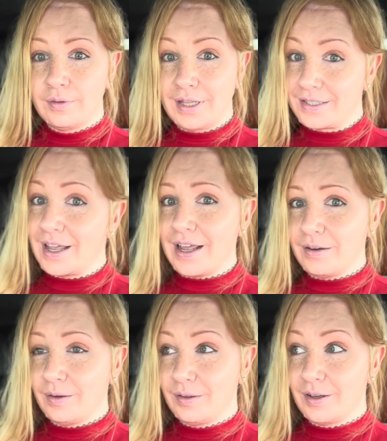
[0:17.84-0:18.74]
that's not
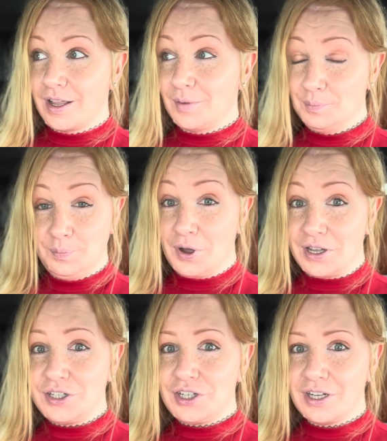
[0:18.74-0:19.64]
a
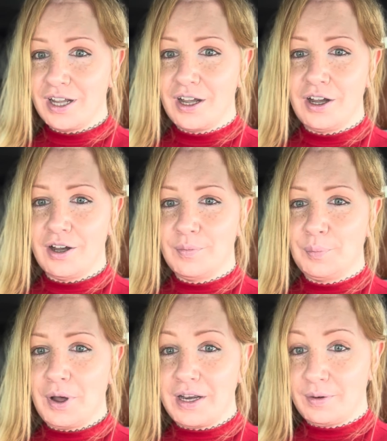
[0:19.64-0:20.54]
bunch, um,
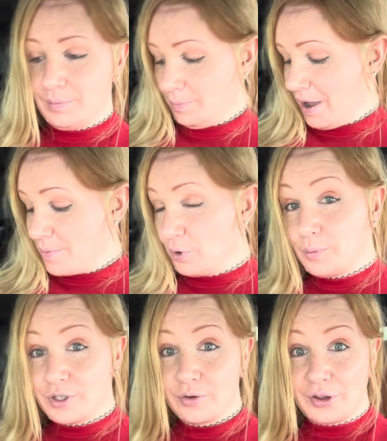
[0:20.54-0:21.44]
but my
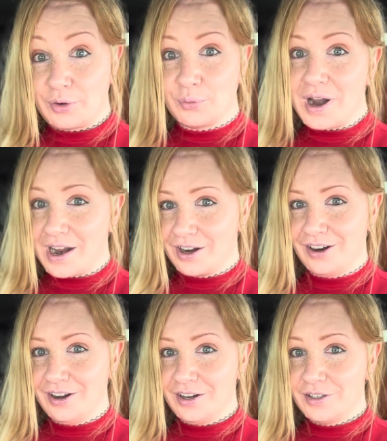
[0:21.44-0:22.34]
boobs are like rock
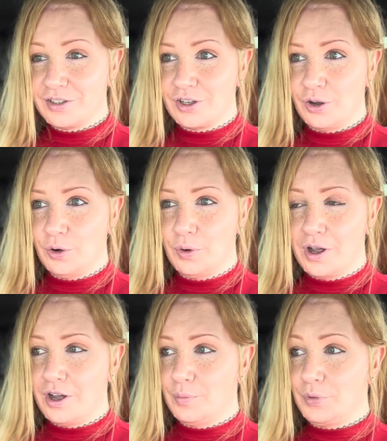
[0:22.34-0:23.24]
hard. So
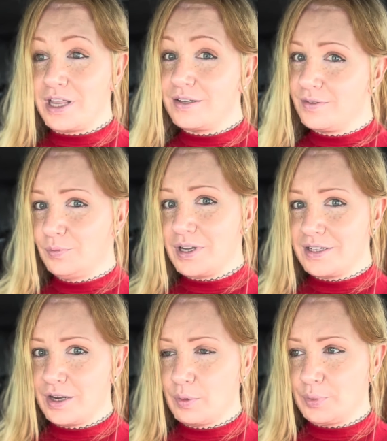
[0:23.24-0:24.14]
um, we we
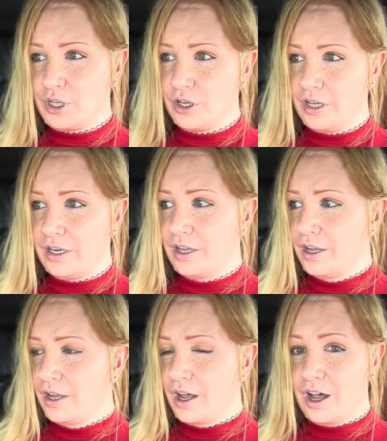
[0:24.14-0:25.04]
did what we could.
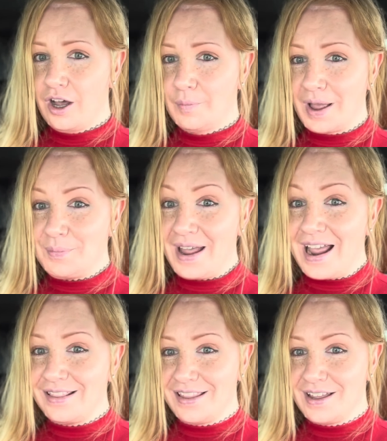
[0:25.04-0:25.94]
Um, I
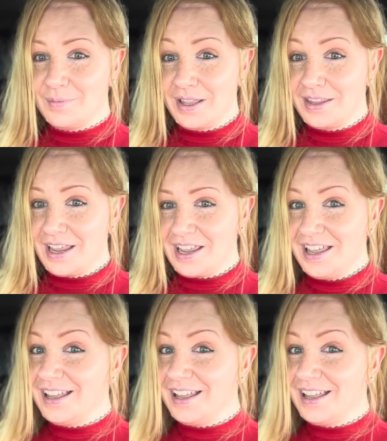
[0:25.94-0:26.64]
pat them, and they